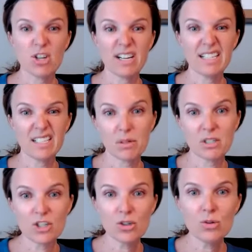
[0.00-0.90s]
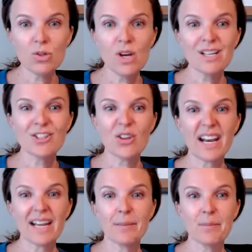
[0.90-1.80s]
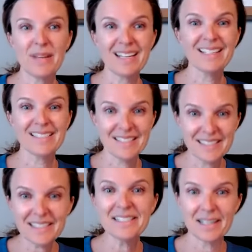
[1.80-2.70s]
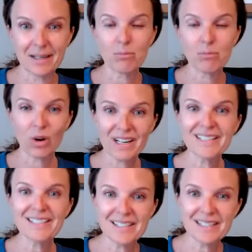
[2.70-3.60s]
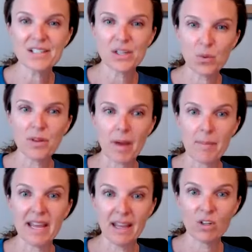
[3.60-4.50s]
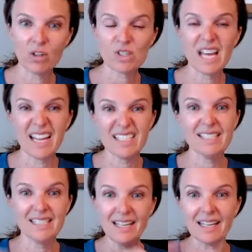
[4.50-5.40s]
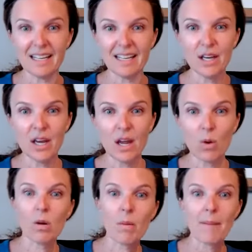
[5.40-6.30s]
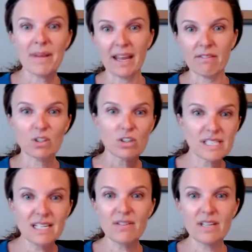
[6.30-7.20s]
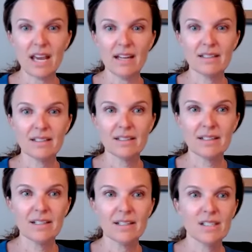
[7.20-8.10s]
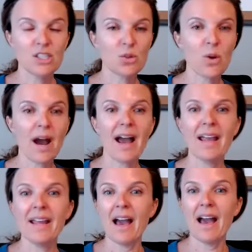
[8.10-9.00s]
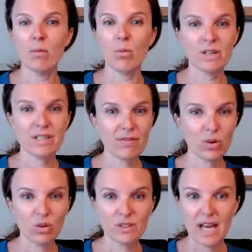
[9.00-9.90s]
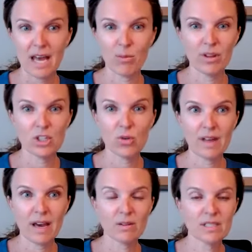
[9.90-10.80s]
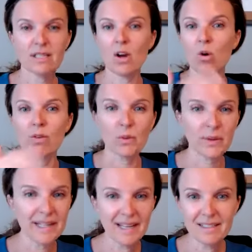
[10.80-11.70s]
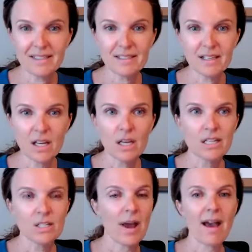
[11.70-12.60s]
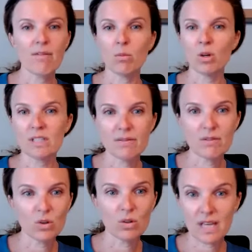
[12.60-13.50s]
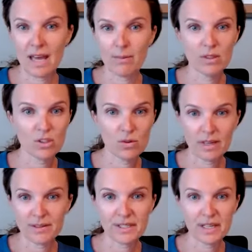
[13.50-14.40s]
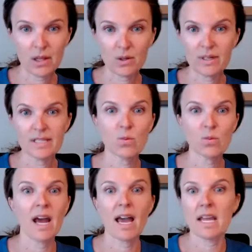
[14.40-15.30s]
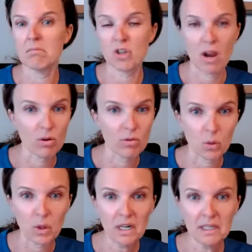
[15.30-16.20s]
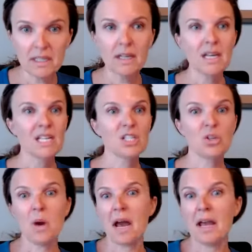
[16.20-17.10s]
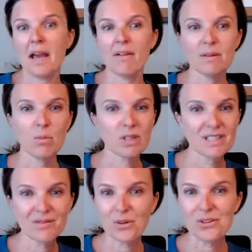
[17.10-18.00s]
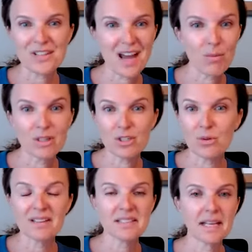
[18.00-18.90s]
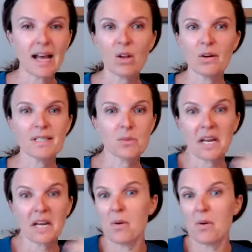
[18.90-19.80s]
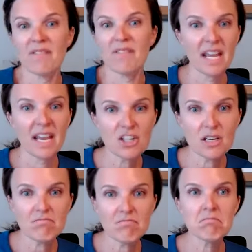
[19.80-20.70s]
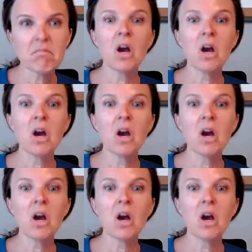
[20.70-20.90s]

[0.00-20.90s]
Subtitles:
I'm tracking number two so that I can be consistent, more consistent with my behaviors and see where my behaviors deviate. Do I have a more difficult time with 2000 over the weekends? Do I have a more difficult time with 2000 calories when I travel for work? Do I have a more difficult time with 2000 calories when I go on vacation?